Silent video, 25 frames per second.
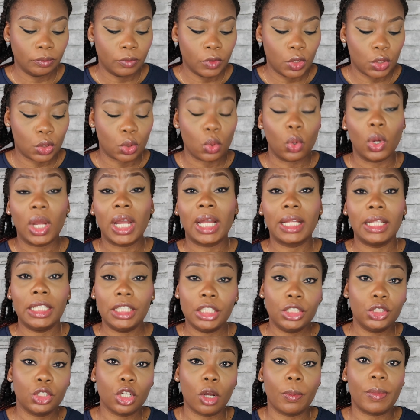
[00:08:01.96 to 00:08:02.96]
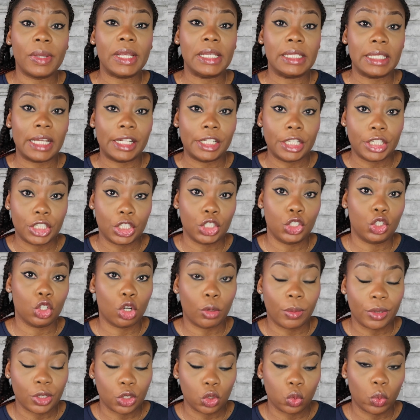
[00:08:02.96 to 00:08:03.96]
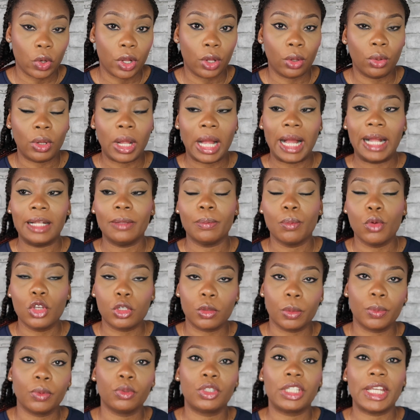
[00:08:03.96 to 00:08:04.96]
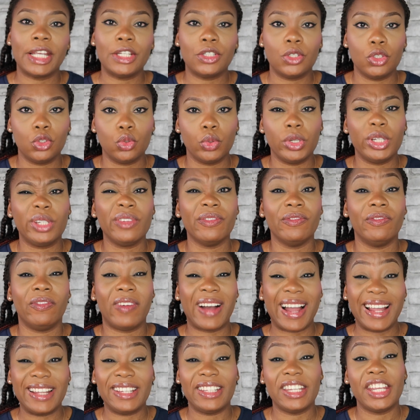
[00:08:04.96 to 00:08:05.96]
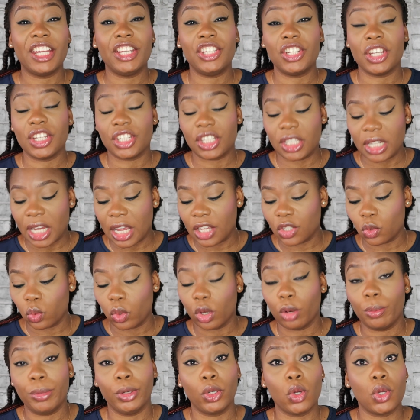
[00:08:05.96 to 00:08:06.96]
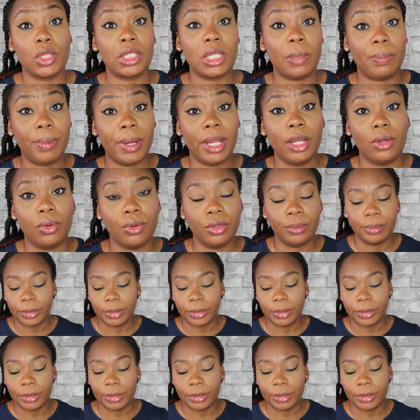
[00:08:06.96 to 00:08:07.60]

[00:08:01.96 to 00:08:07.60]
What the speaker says: So cleaning job is an easy job as well, and most people tend to do it via the agency as well because they pay good